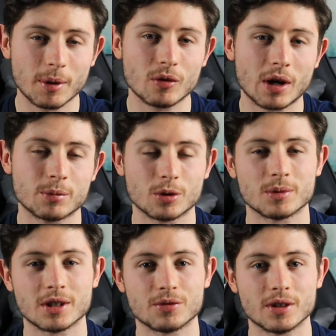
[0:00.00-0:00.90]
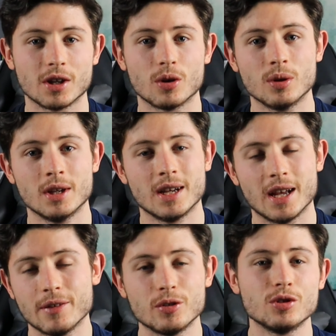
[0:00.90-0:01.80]
about wraps up this video.
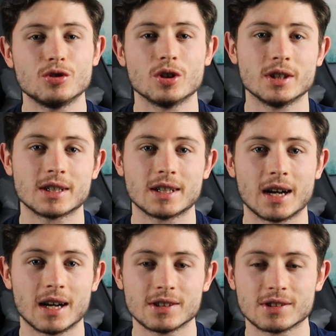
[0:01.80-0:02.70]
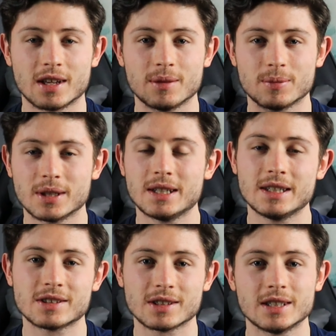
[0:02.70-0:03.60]
If you enjoyed it guys, then
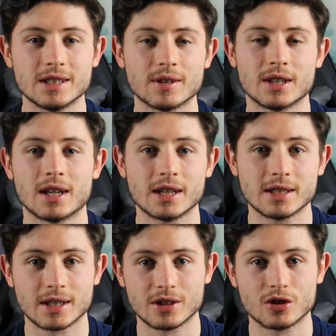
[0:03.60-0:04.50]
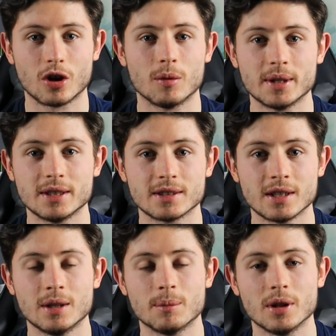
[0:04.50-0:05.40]
please leave a like and comment
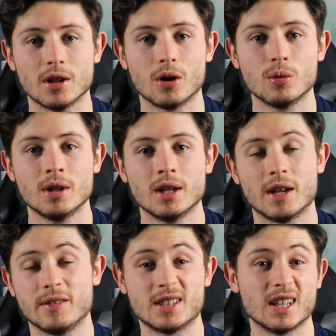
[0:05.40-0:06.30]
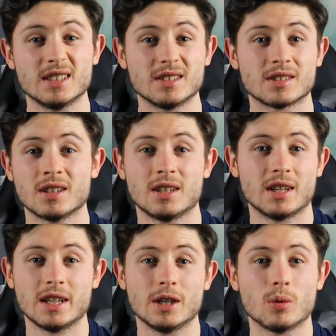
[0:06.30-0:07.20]
below. If you didn't,
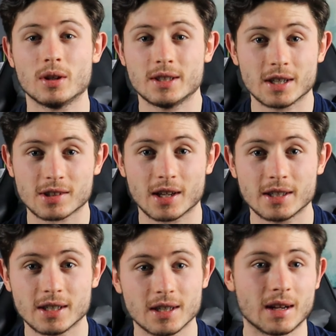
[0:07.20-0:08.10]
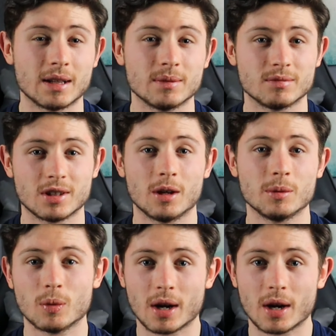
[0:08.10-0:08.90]
equally dislike it and tell me